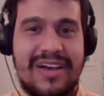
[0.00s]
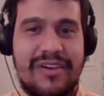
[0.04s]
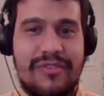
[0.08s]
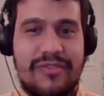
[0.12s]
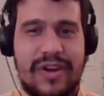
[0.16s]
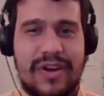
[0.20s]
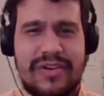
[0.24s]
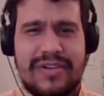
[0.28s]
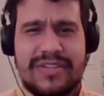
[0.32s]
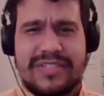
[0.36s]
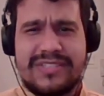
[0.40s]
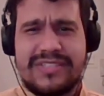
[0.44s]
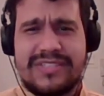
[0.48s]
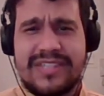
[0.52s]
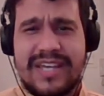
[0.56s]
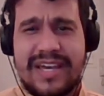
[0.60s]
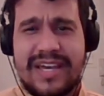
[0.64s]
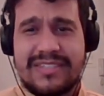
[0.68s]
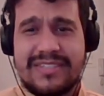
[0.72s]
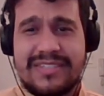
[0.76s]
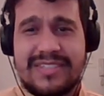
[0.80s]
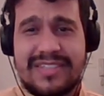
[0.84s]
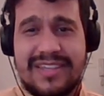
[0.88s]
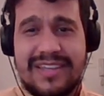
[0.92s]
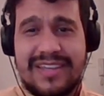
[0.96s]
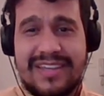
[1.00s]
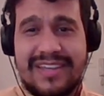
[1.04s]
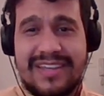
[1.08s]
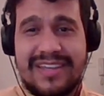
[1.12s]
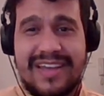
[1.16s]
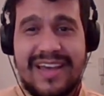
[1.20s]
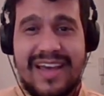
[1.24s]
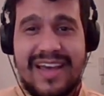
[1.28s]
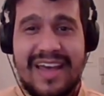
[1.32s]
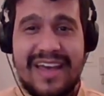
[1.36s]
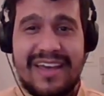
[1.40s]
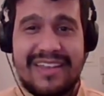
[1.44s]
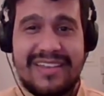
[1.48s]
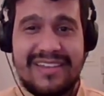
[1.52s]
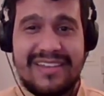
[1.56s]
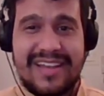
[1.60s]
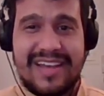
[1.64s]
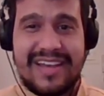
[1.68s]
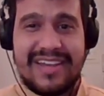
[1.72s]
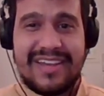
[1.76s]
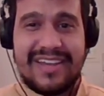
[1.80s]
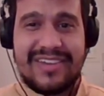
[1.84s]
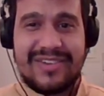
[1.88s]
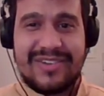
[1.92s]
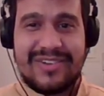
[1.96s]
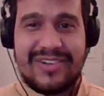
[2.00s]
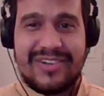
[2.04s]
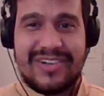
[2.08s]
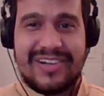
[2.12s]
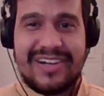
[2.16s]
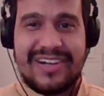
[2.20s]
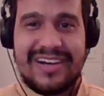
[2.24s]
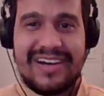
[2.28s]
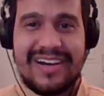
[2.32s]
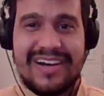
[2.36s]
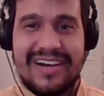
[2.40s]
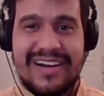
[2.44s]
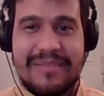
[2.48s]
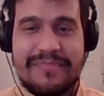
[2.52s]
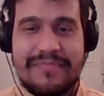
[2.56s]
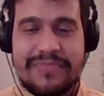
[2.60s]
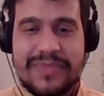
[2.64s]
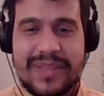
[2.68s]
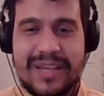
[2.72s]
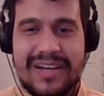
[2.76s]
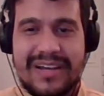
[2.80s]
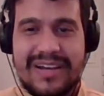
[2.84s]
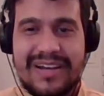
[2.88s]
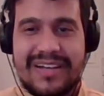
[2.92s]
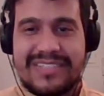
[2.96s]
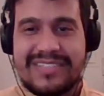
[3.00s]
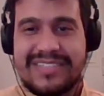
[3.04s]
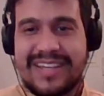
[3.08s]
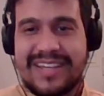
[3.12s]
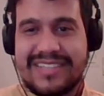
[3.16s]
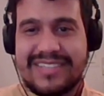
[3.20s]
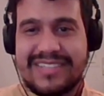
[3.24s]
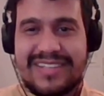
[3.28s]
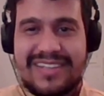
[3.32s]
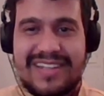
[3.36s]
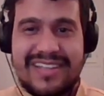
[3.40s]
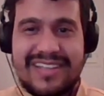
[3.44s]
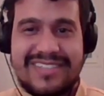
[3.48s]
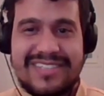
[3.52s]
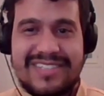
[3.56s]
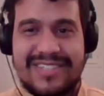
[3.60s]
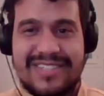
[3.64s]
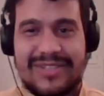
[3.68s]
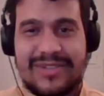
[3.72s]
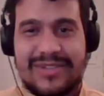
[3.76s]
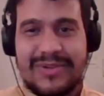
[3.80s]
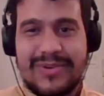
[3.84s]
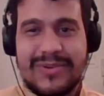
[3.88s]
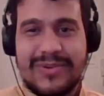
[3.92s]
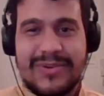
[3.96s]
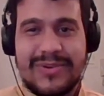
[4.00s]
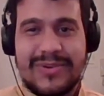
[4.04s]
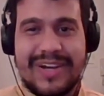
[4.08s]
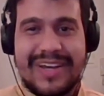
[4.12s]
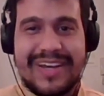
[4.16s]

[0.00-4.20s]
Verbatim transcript: very sexy and like a uh, uh, sexy Latino